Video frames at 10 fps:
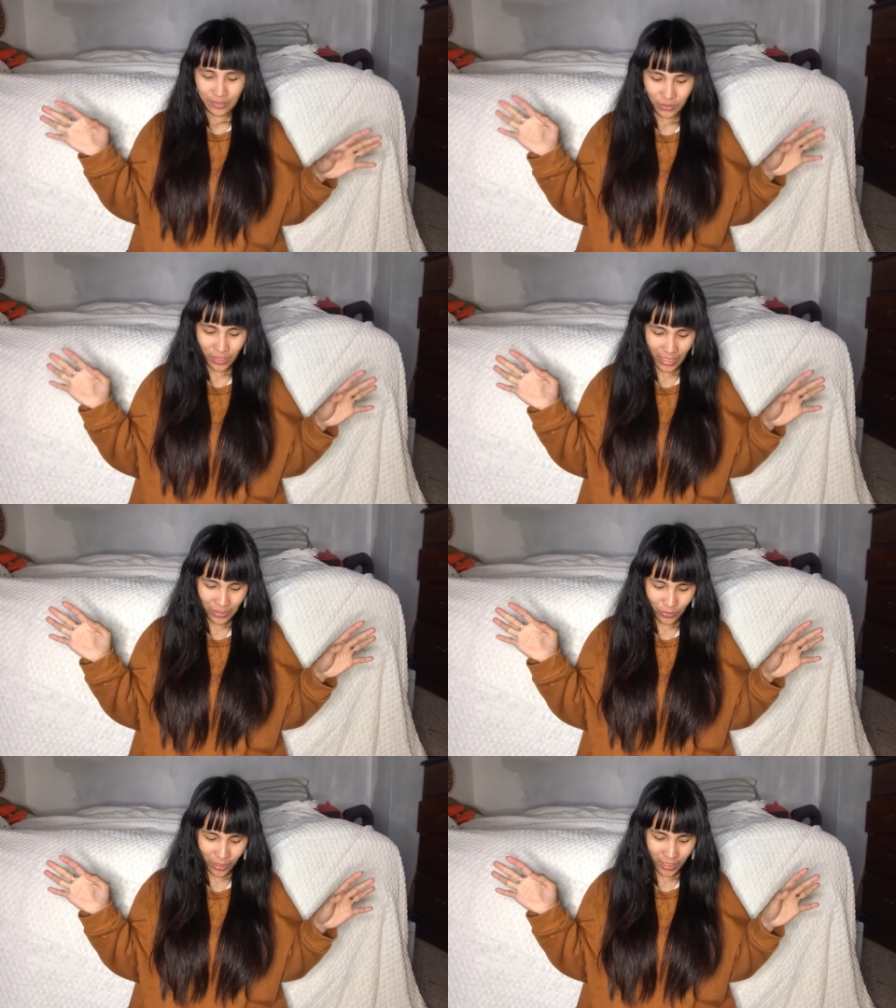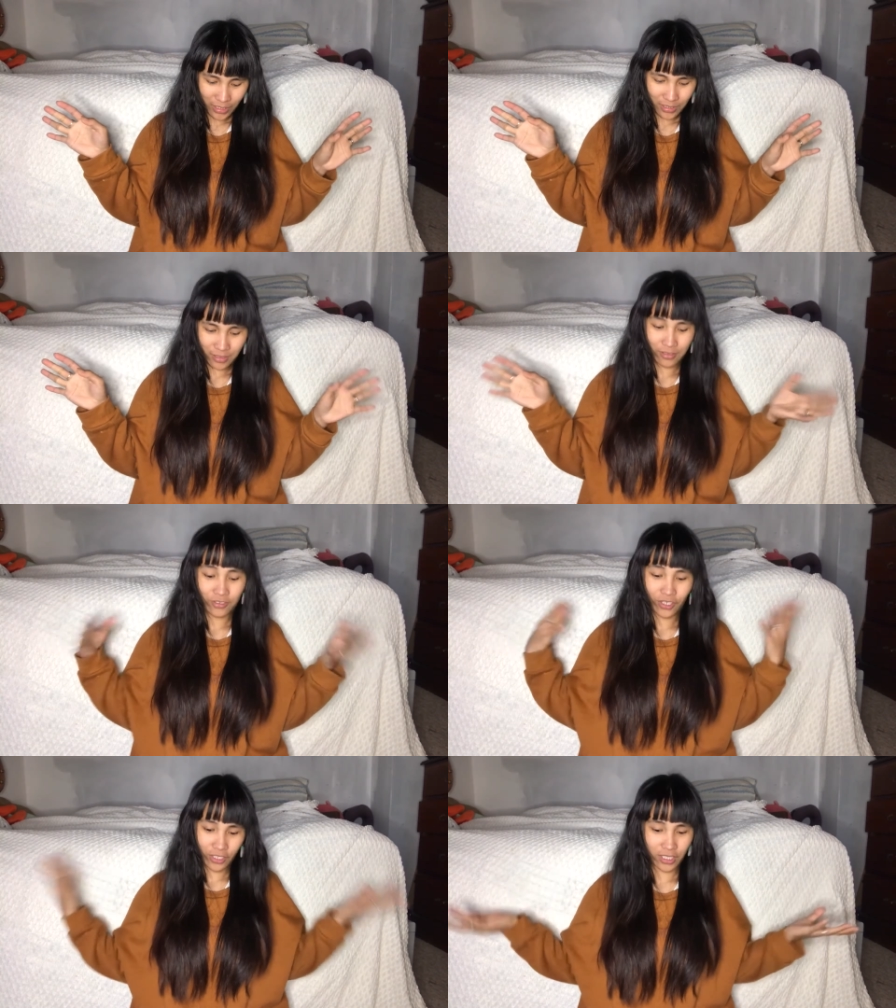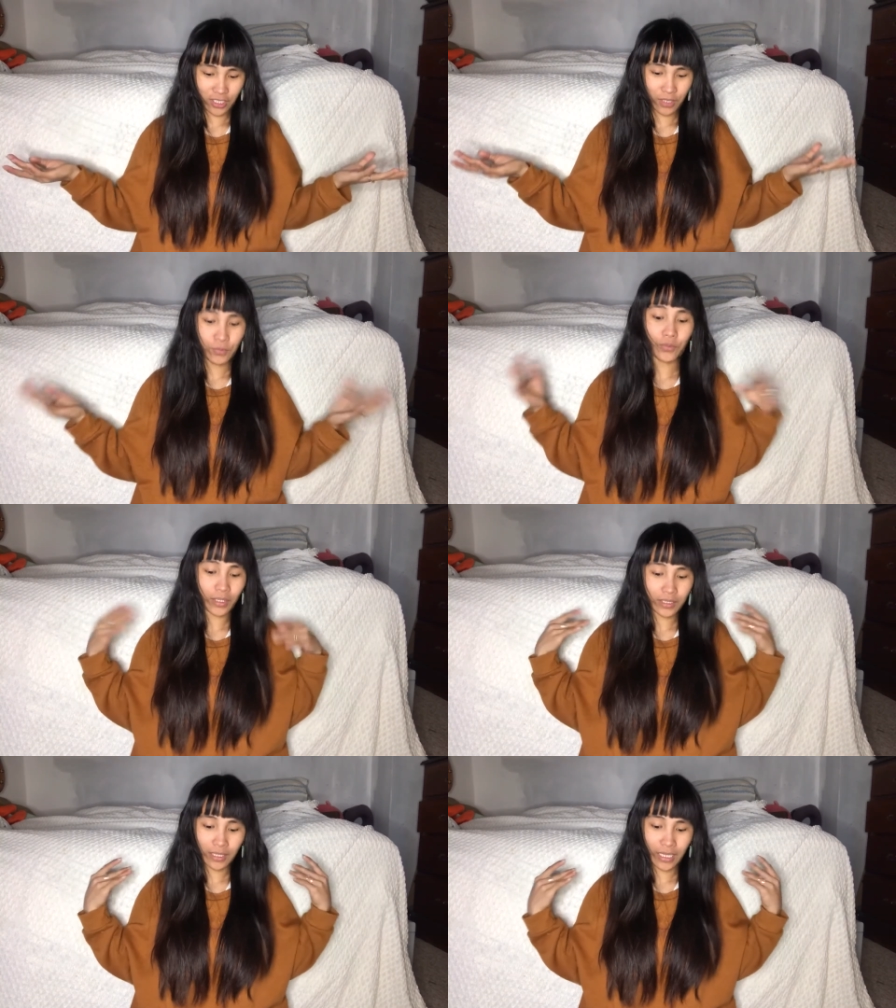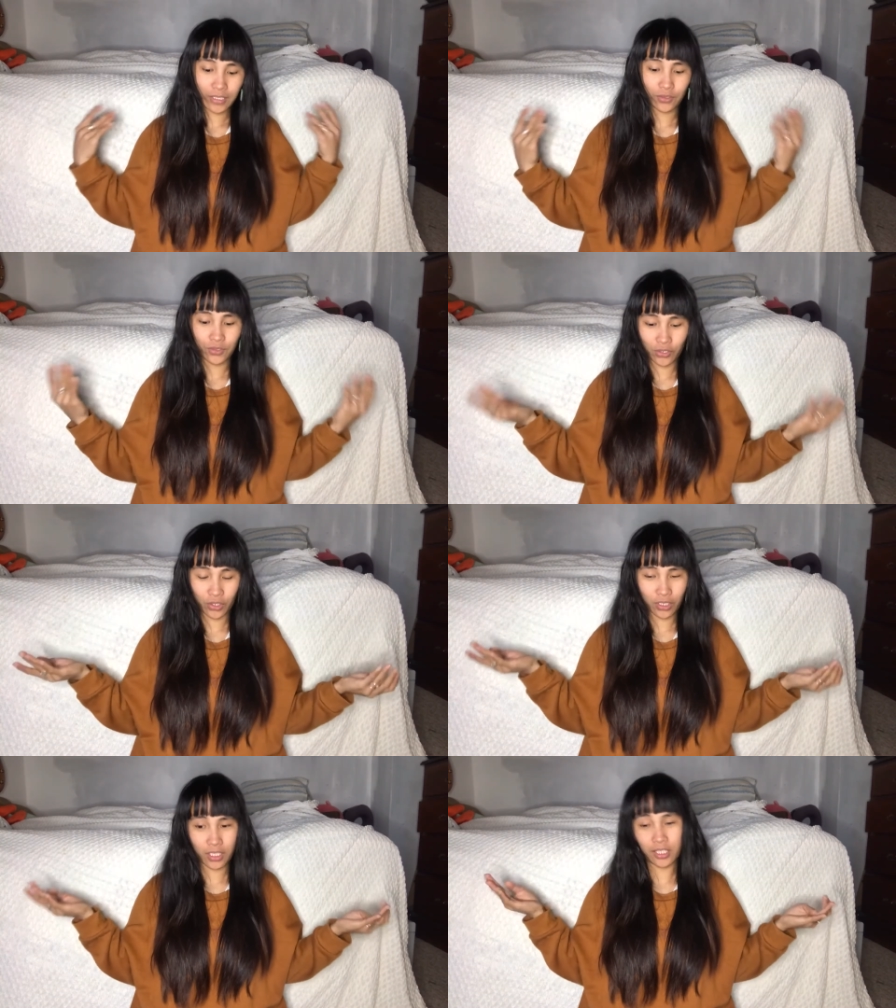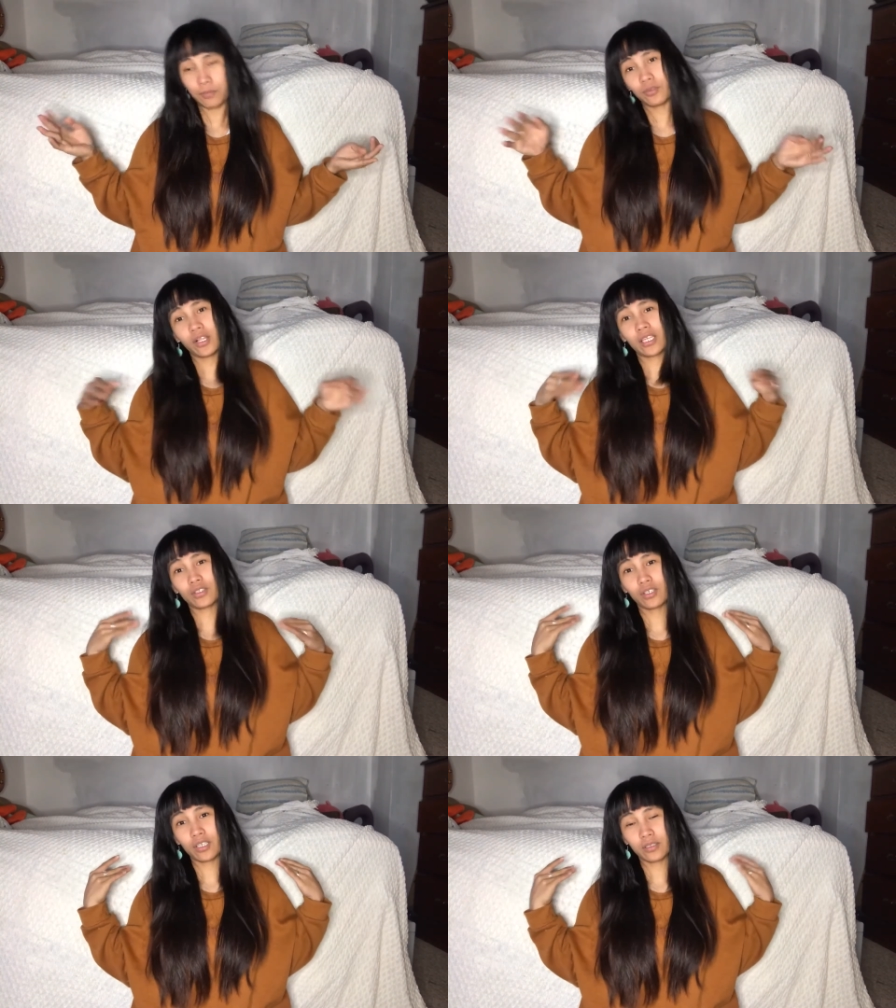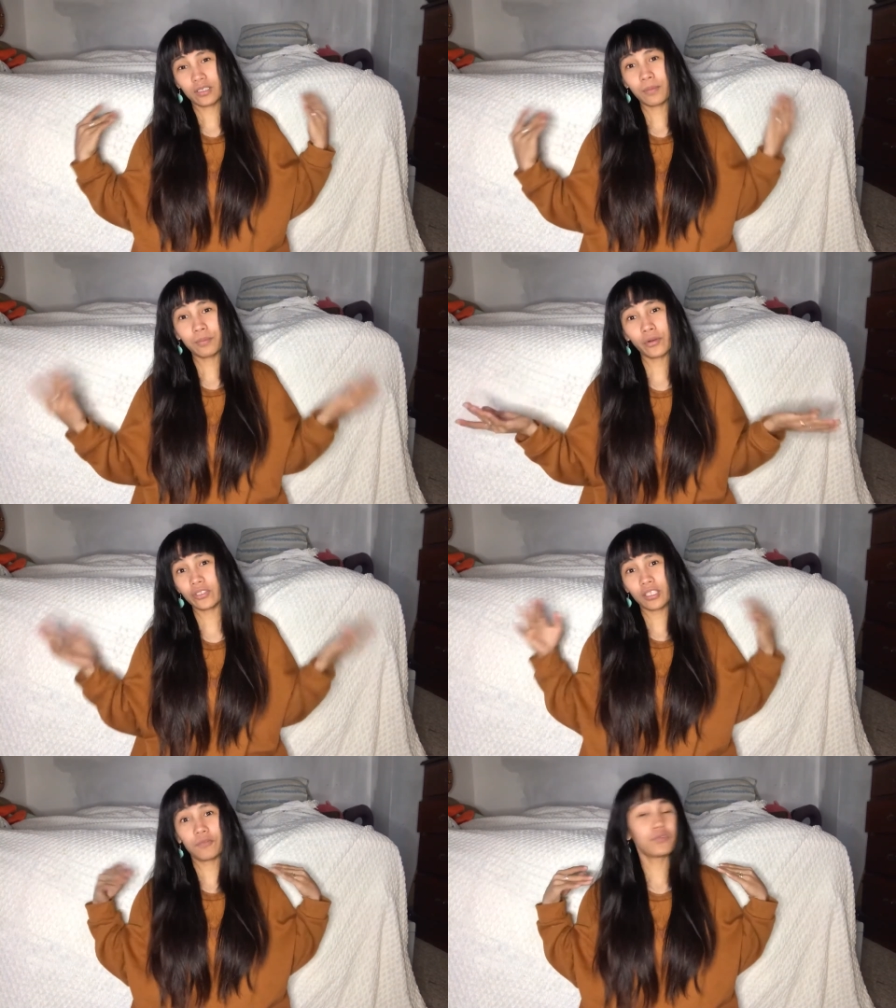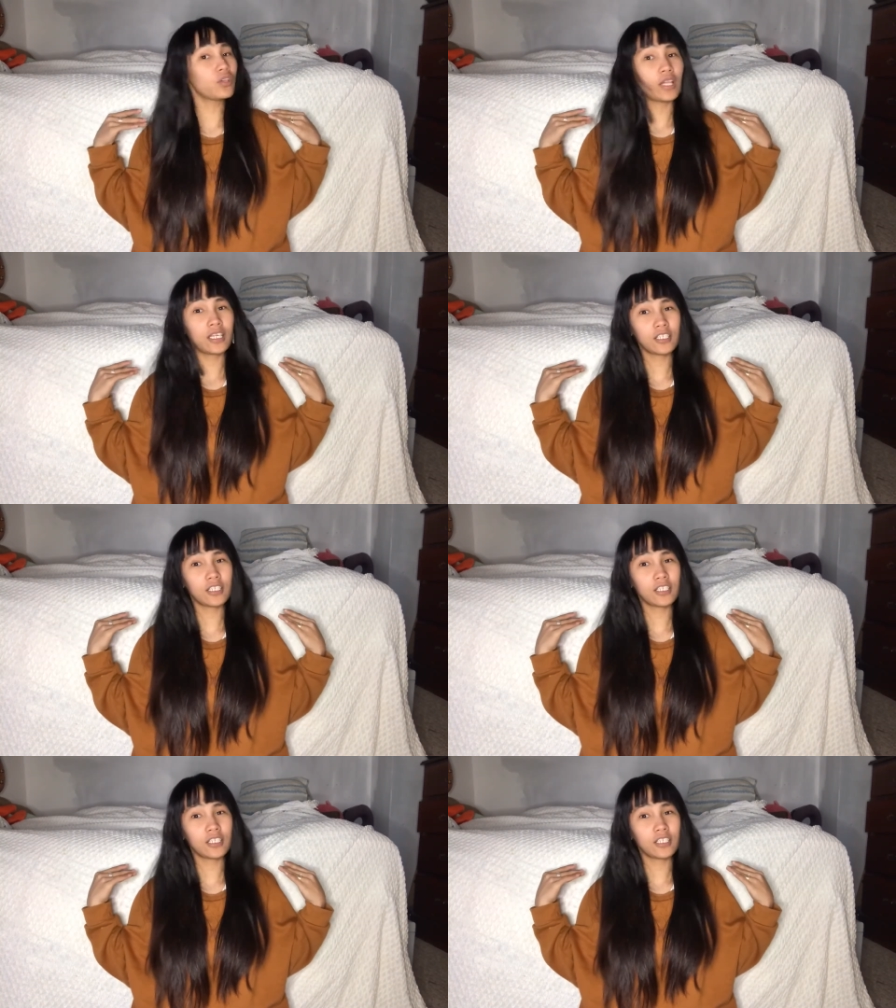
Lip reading: that you can join if you like to join, and if you like to earn some points, if you